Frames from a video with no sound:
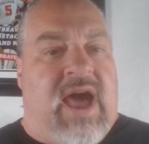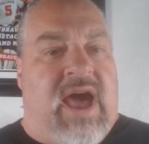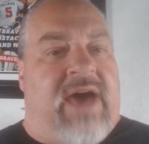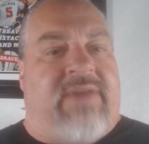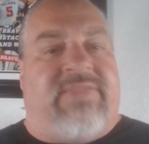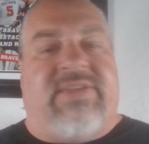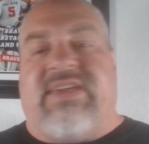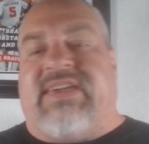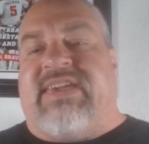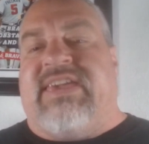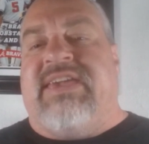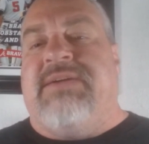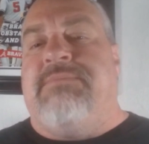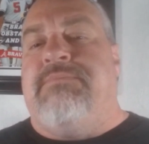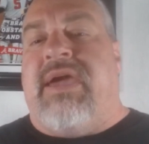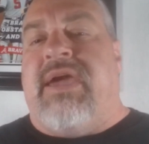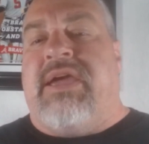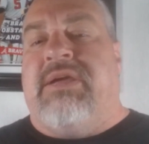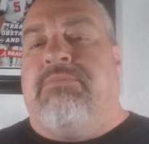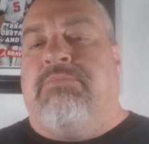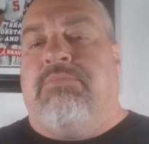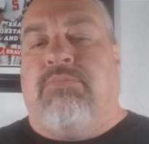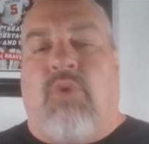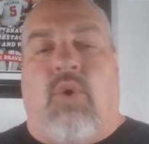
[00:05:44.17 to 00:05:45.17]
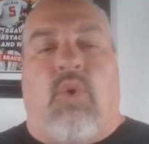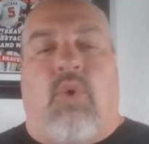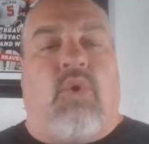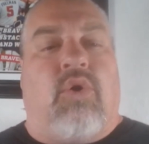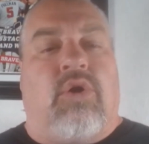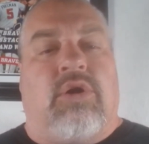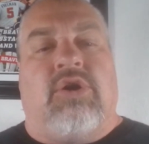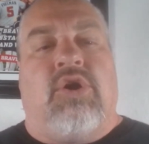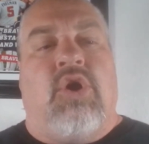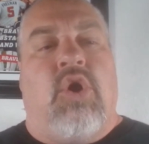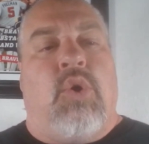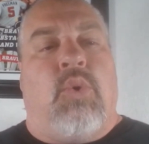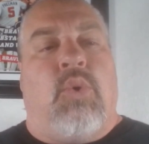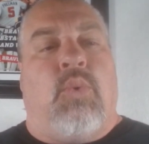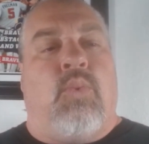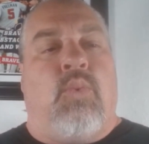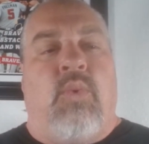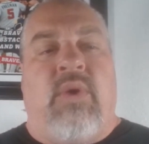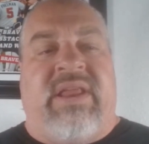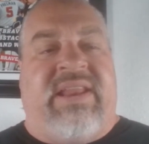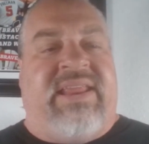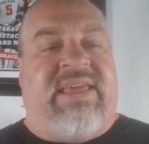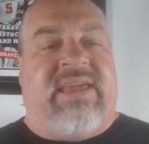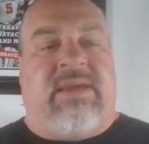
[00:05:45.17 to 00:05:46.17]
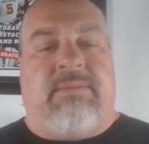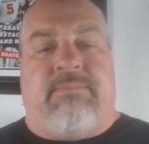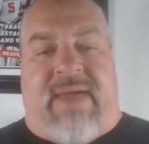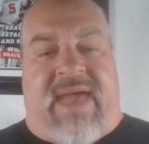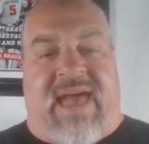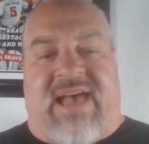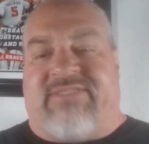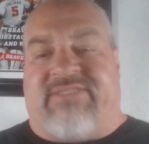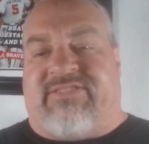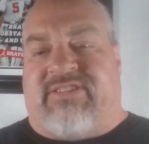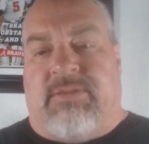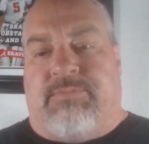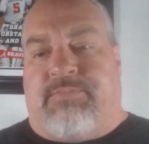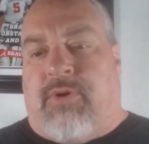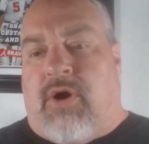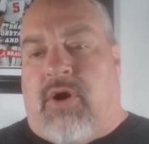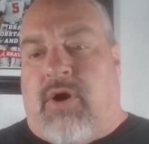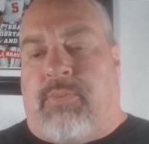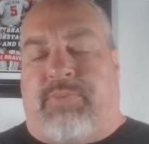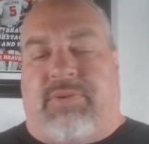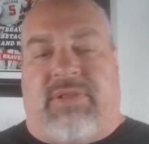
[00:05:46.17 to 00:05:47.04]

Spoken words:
I think he made more winning basketball